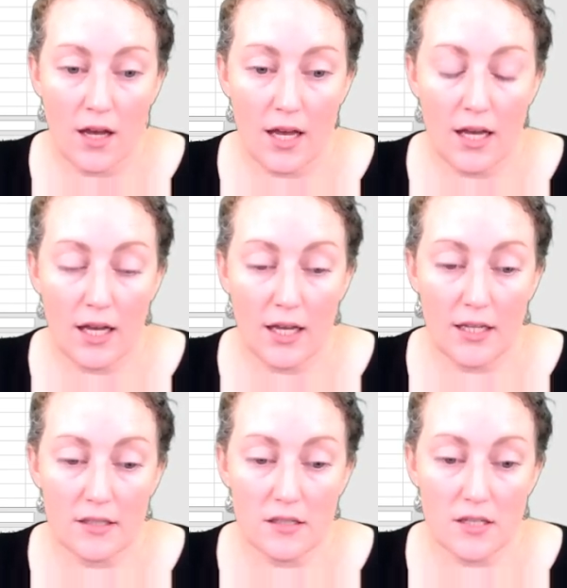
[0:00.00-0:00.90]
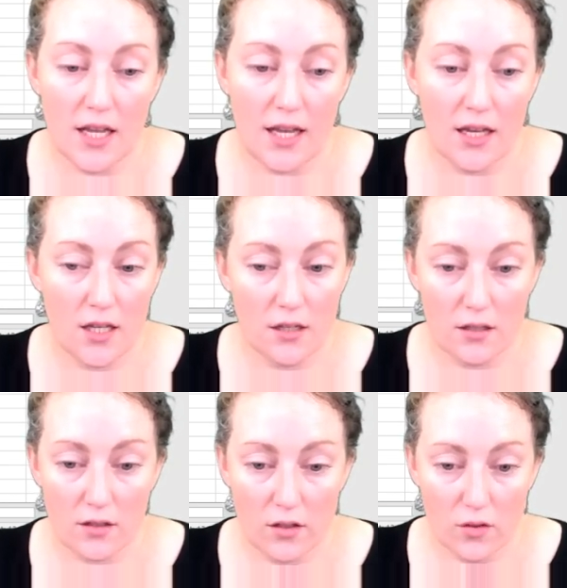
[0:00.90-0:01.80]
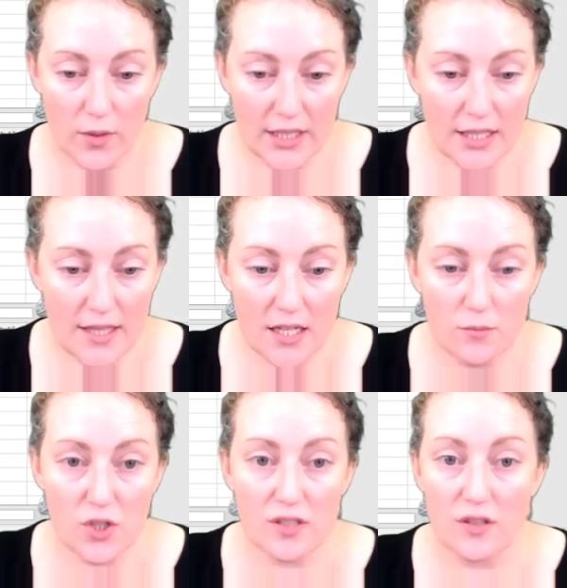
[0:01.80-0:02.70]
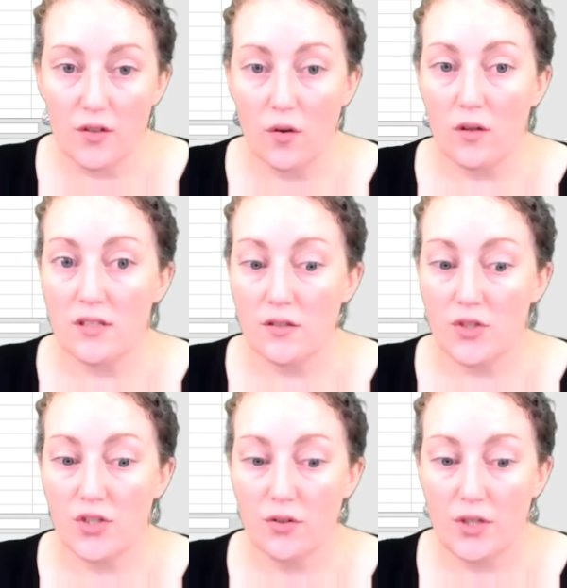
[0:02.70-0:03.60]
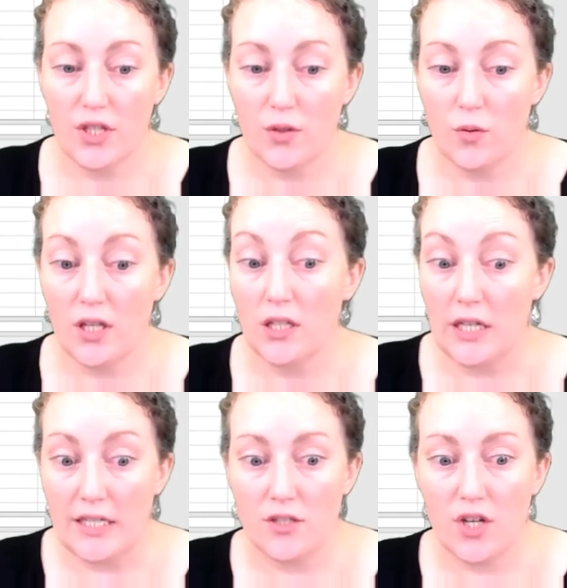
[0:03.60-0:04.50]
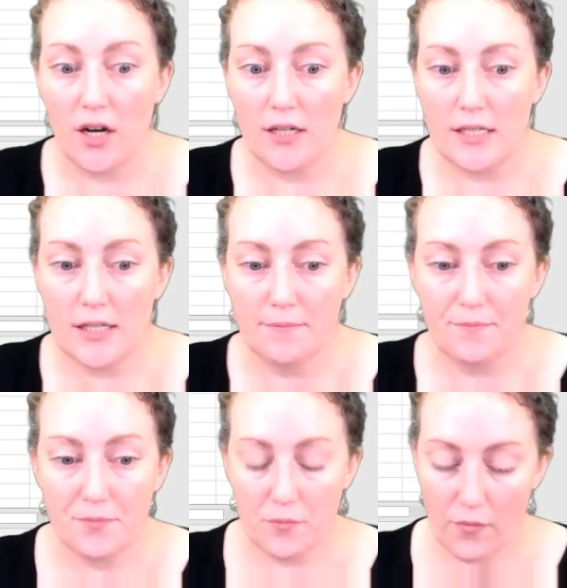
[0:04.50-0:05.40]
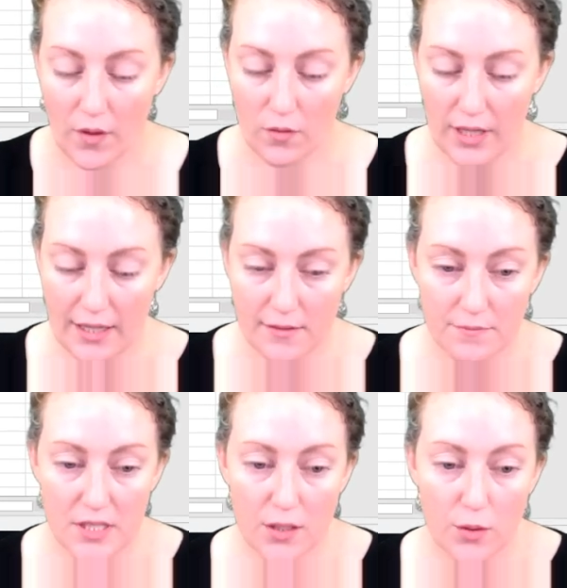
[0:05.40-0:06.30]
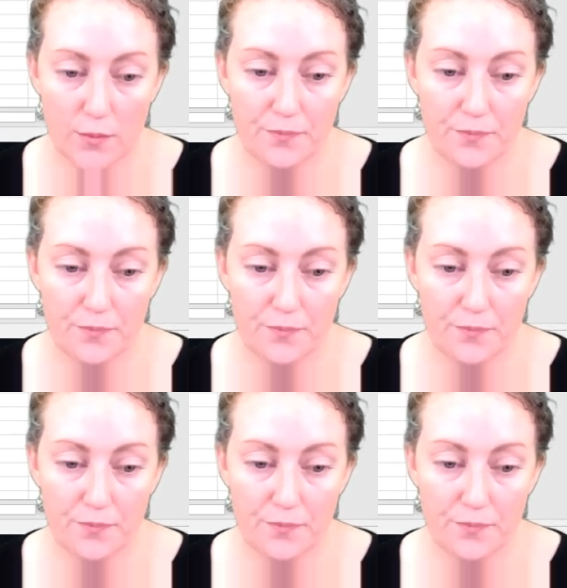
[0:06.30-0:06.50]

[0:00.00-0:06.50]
And quickly then I'm just going to also show you a line chart. Okay, so